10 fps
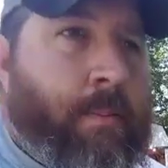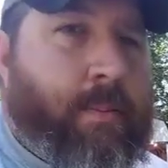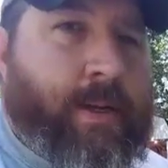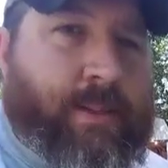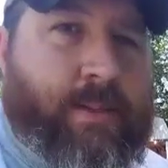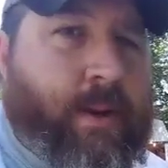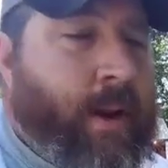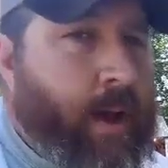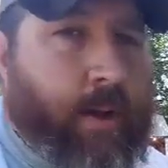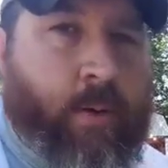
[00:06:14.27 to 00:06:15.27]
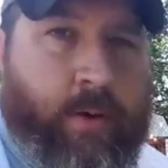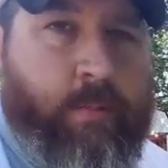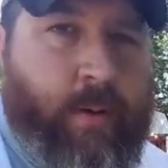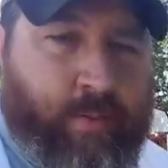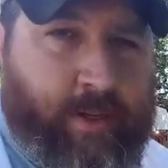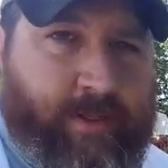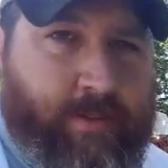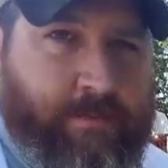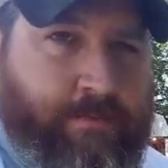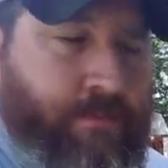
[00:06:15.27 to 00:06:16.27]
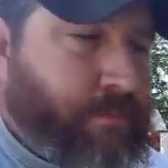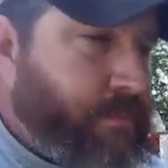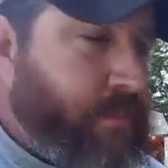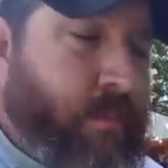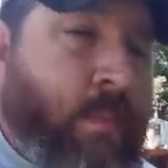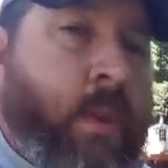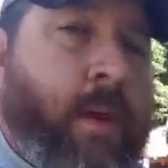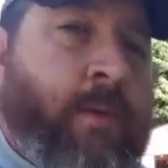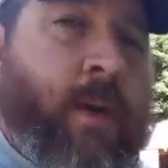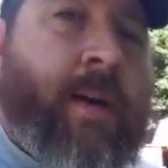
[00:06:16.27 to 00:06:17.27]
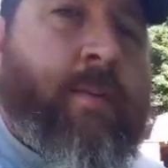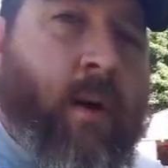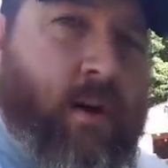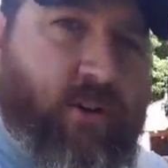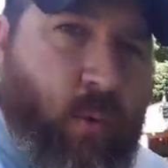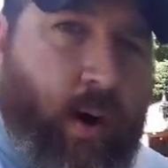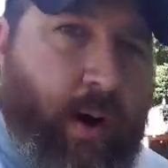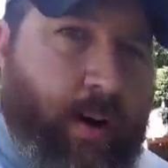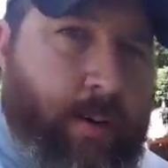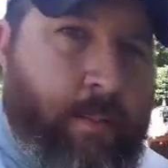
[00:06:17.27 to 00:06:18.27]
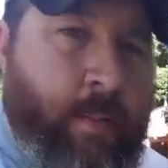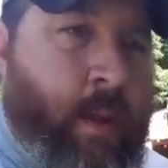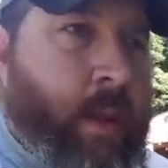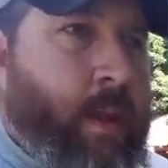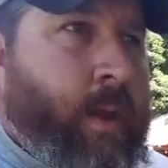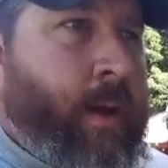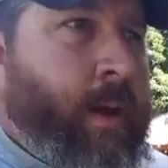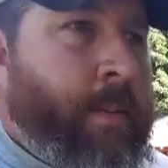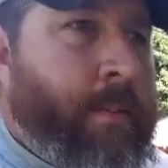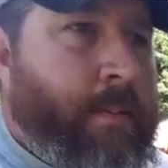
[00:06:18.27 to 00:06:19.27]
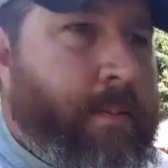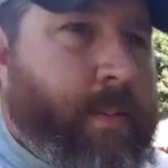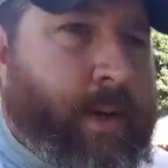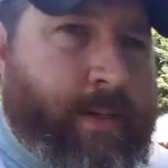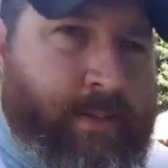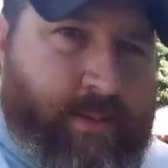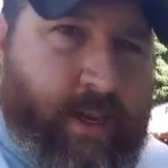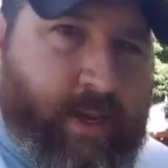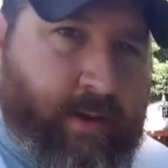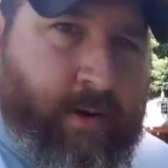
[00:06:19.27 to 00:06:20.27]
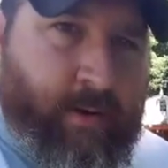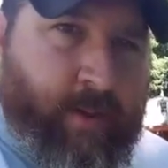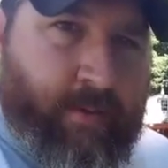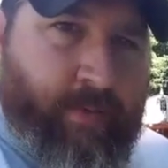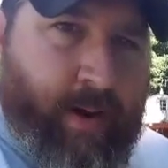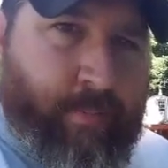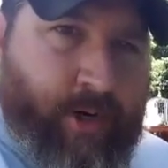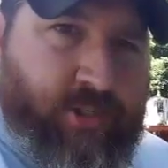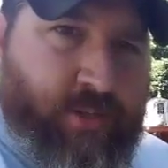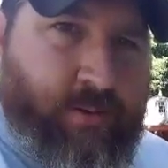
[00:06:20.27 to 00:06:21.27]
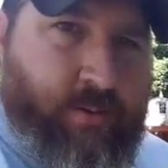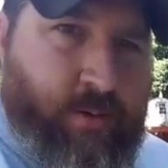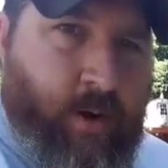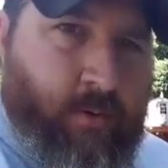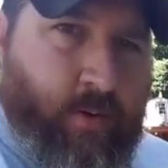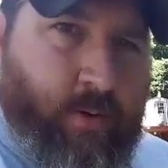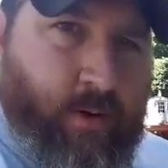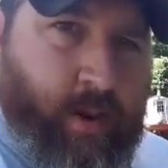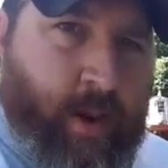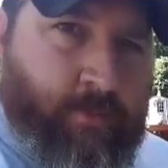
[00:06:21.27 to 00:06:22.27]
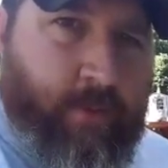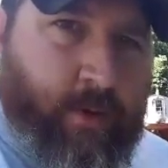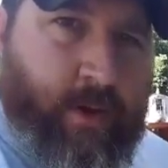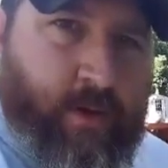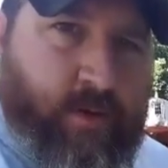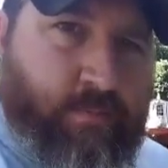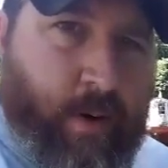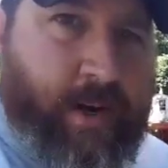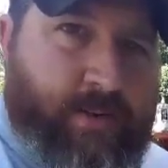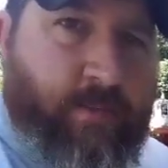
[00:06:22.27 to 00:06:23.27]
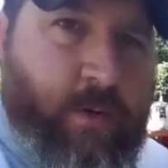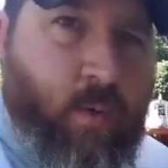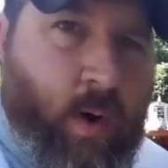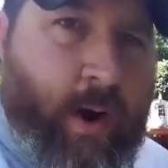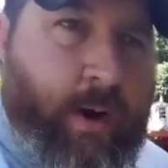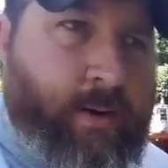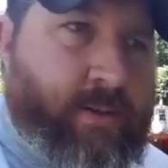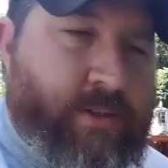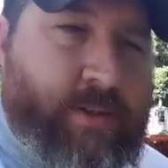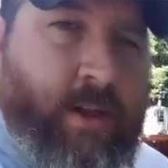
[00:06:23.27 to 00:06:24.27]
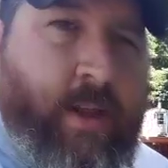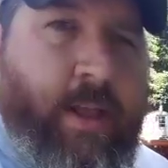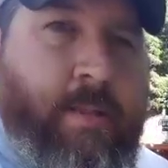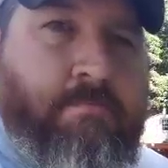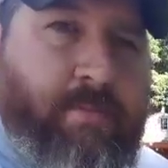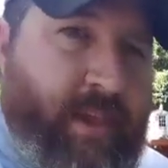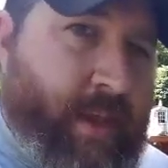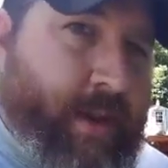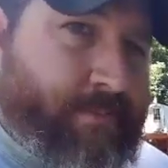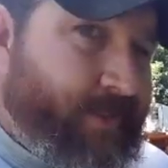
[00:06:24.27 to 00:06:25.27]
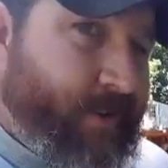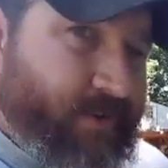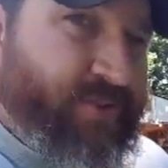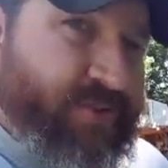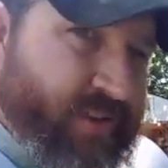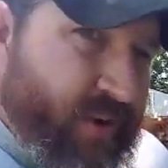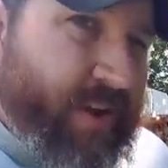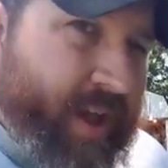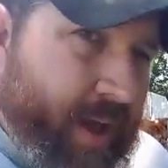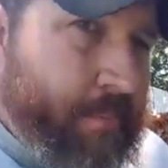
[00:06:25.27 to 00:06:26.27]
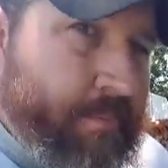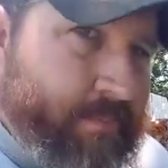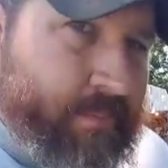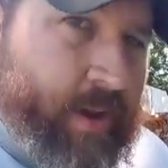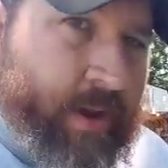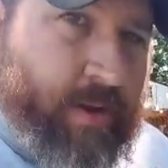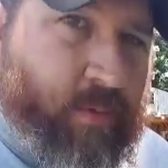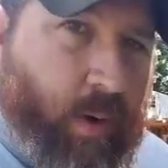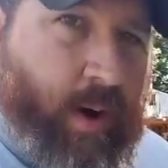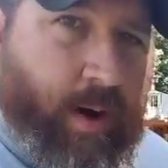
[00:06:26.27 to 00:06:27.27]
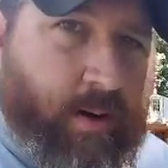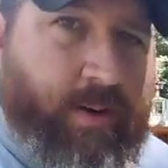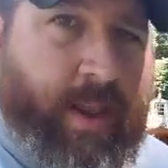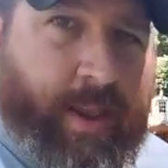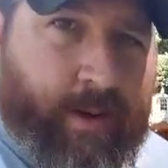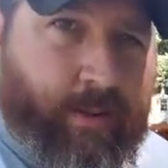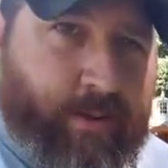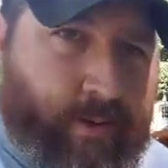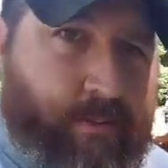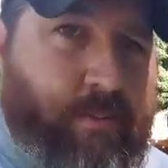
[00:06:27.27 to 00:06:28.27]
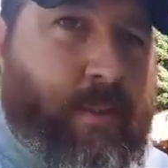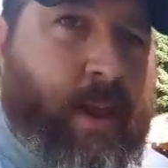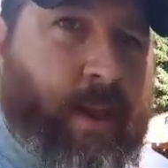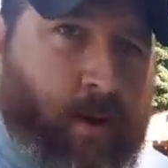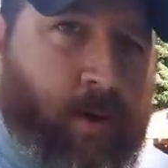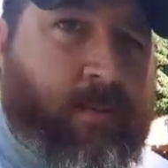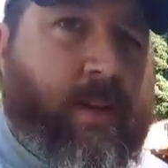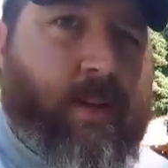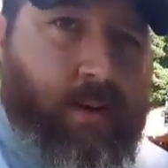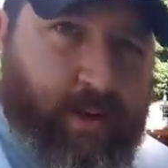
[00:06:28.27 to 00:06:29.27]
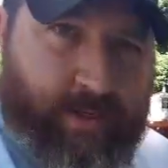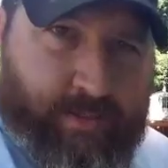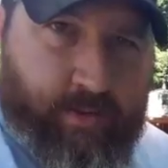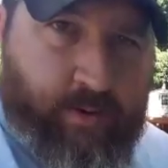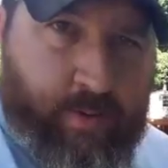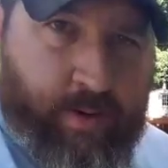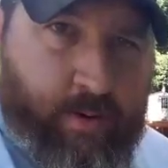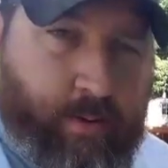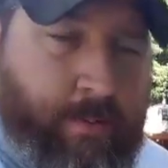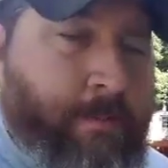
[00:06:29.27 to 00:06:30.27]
It's not going to be pleasant. If you have larger wire, and say, that vibration over a handful of years breaks a few wires, then you still got enough wire to handle it, and hopefully it'll last a little bit longer.